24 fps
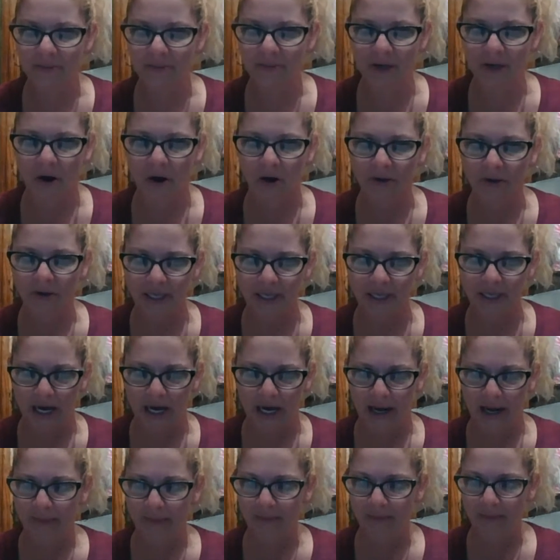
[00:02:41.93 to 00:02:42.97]
to me all the
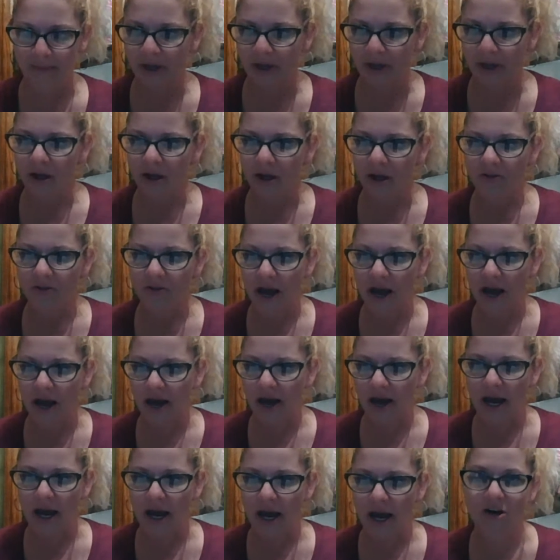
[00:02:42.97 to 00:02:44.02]
time
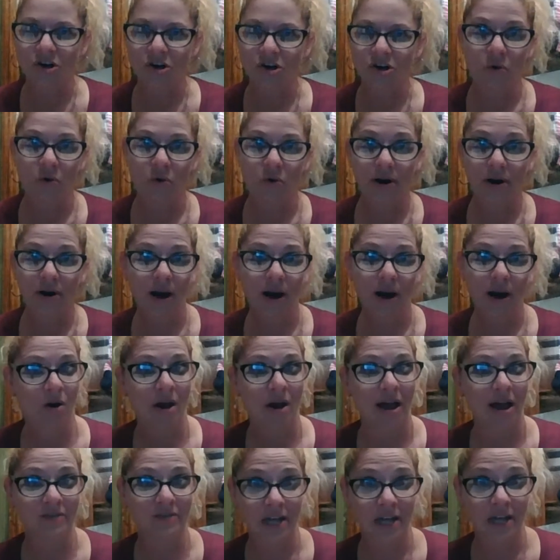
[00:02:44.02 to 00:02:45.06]
that I don't, I don't
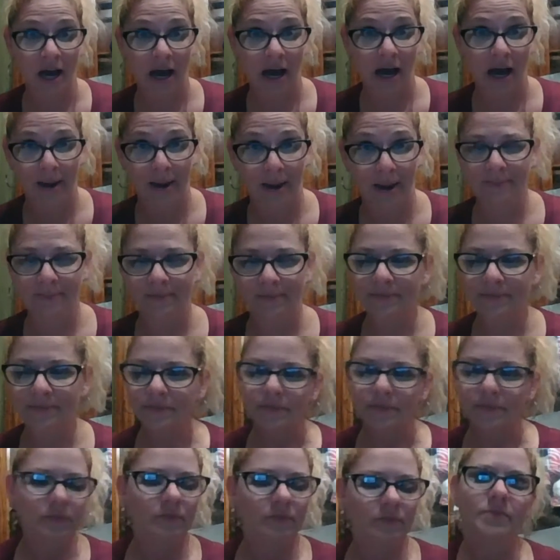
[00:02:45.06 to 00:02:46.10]
have time.
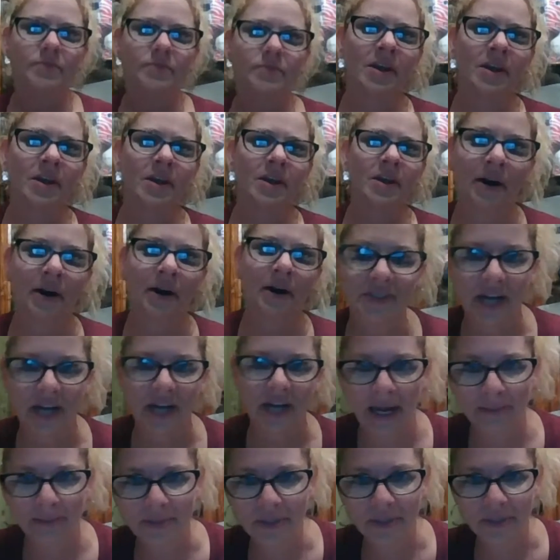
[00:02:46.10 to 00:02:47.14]
I don't have
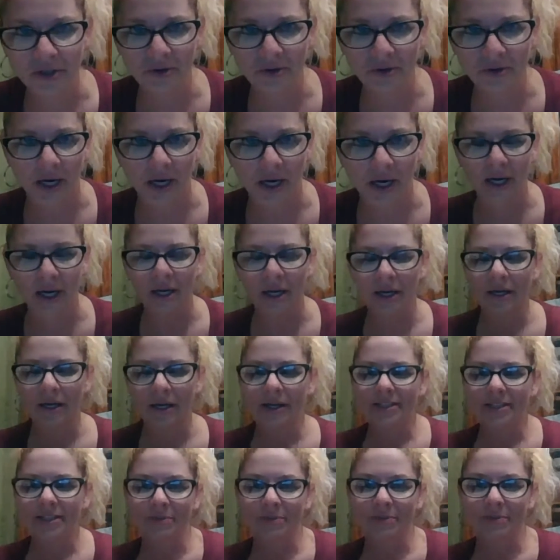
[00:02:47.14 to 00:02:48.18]
time to uh,
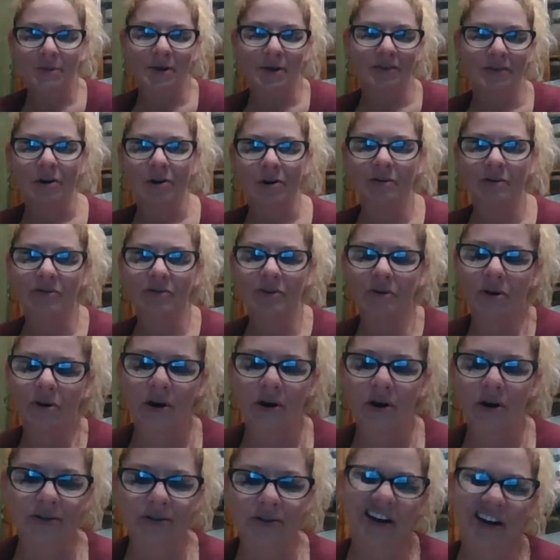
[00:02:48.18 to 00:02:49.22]
to make my follow up phone
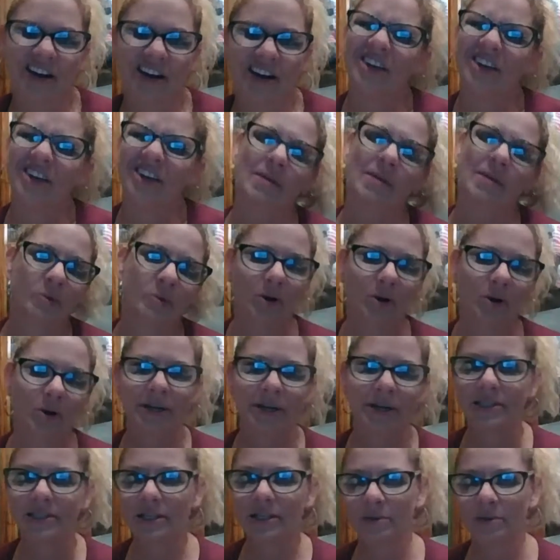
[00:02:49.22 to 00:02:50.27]
calls. I don't have time to work
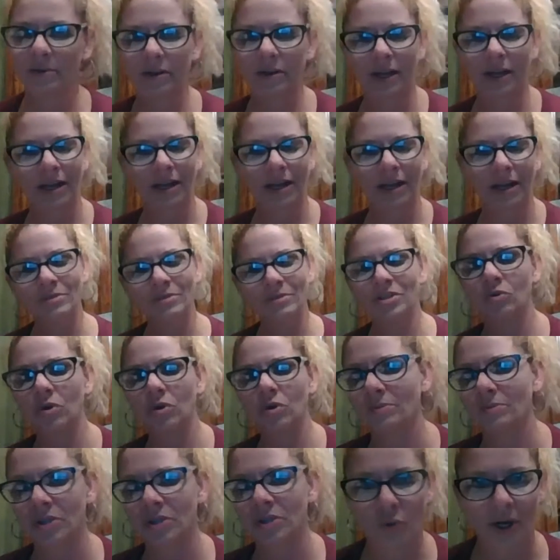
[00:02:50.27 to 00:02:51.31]
Pink Zebra. Like I'm just,
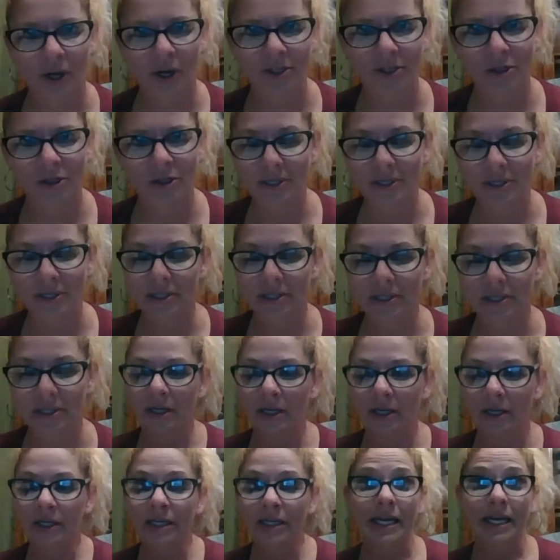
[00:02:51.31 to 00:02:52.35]
I'm just way too busy
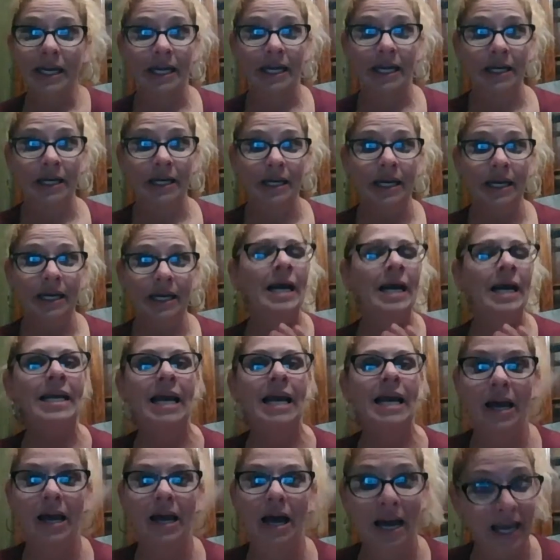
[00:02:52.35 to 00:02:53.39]
and and I
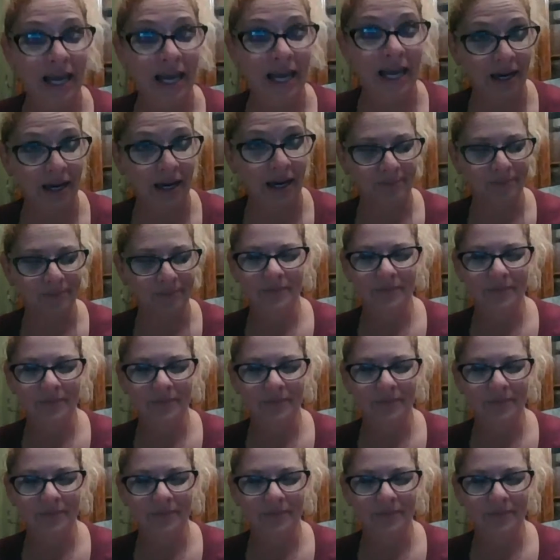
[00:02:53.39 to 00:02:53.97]
get I get it.